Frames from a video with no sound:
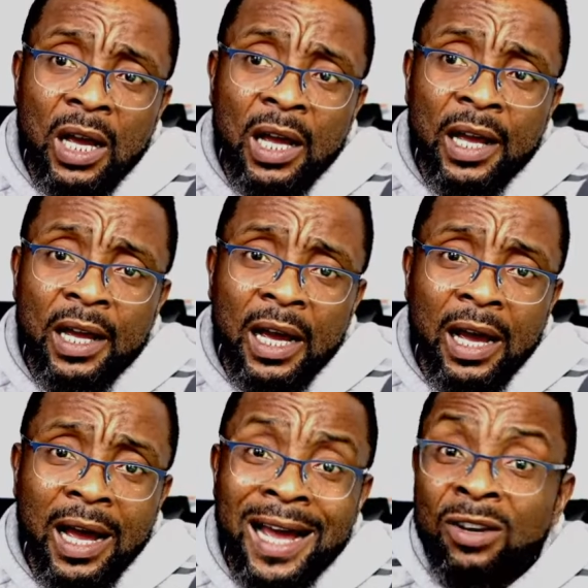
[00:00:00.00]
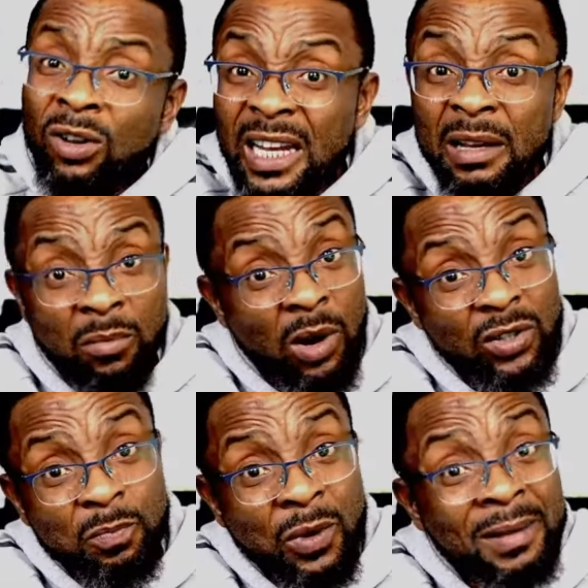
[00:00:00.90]
I know they
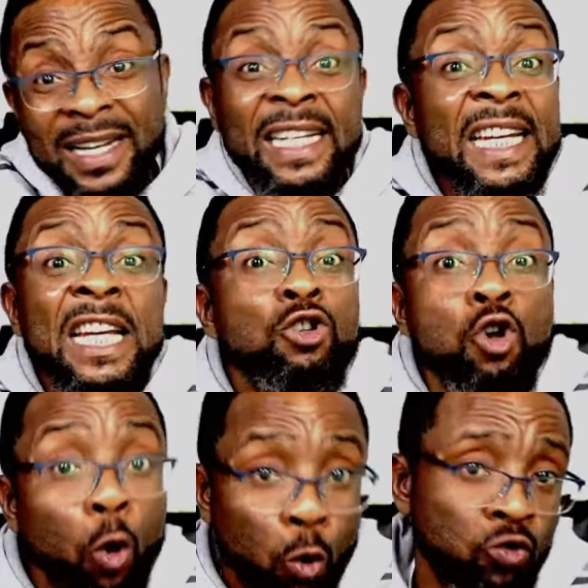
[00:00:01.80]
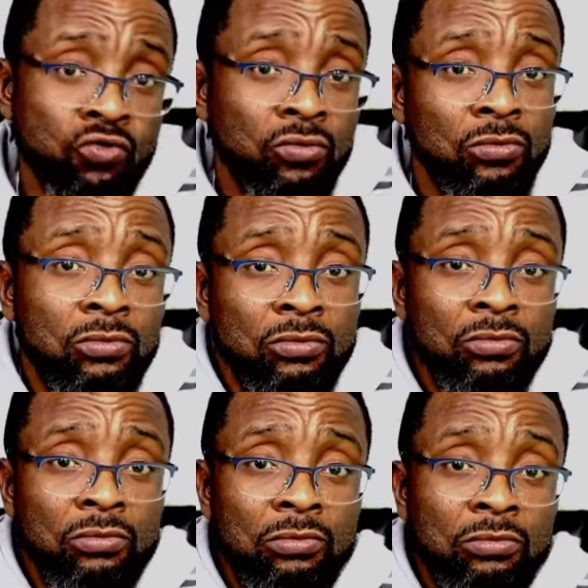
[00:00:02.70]
must probably didn't know.
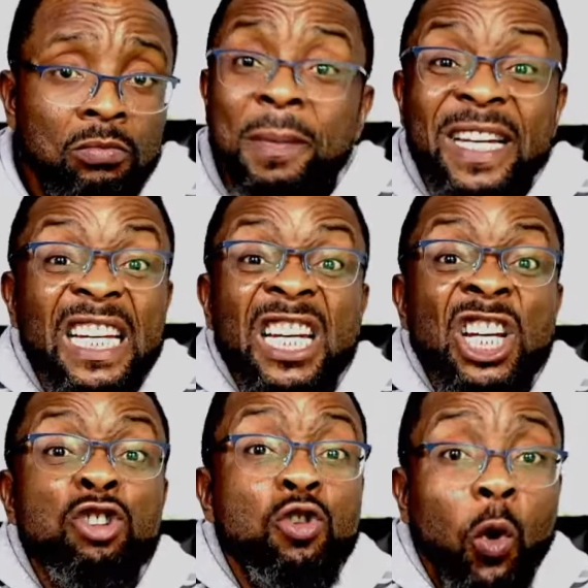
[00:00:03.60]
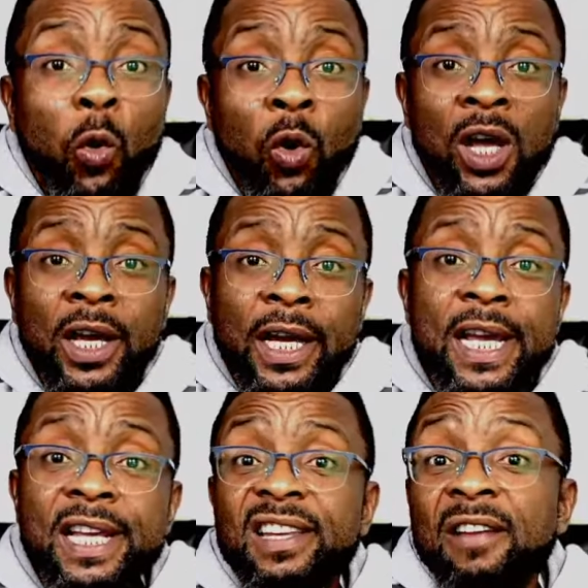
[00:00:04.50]
Maybe they didn't know
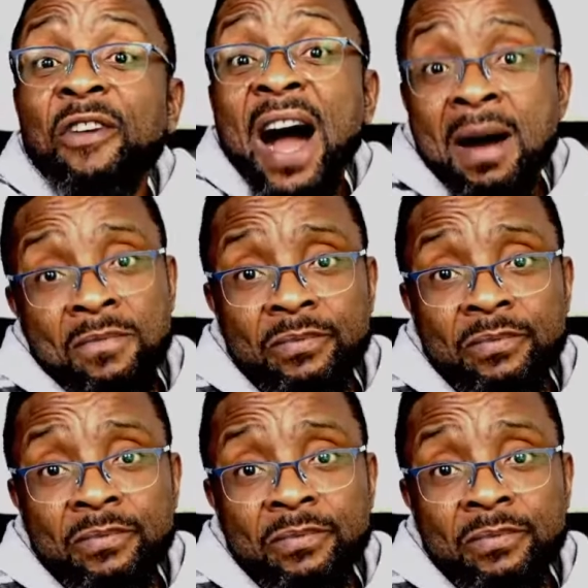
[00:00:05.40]
it's a farm.